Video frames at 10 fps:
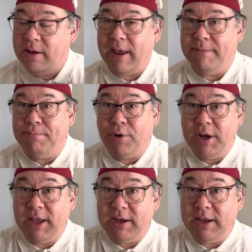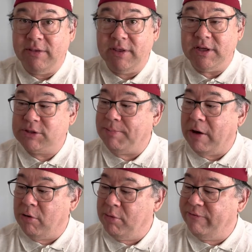and putting it in this by
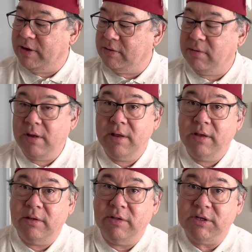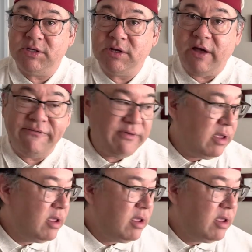removing this stuff.